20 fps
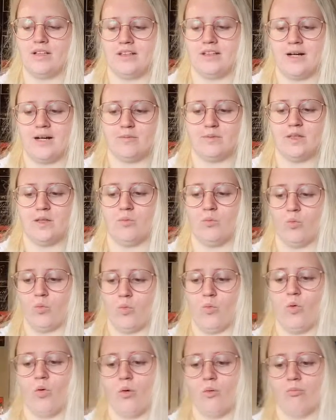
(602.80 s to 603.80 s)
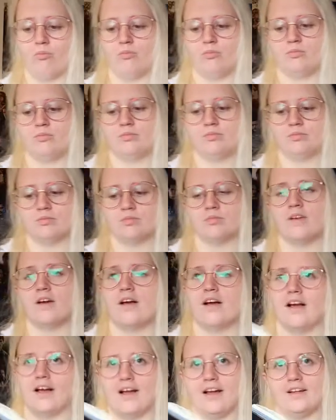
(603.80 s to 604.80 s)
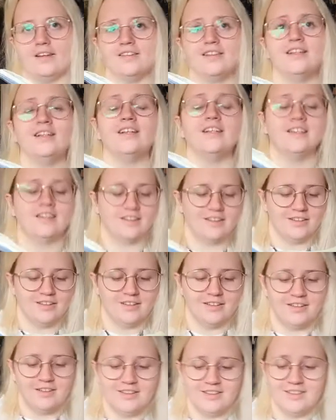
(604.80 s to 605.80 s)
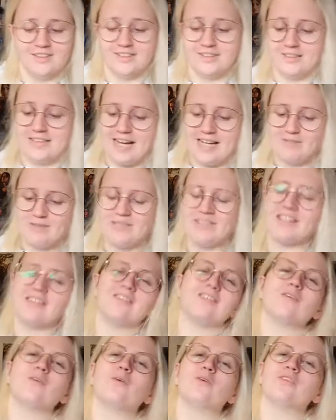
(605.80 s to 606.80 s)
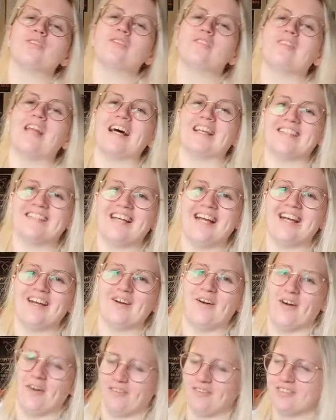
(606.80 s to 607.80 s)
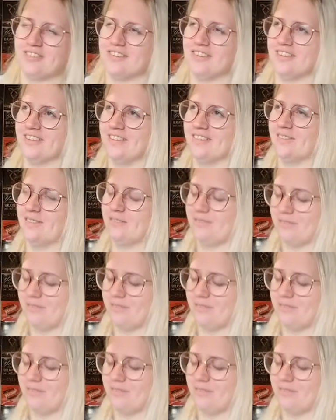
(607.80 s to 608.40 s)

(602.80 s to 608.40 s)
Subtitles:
kept him warm. And James has thought of that day often.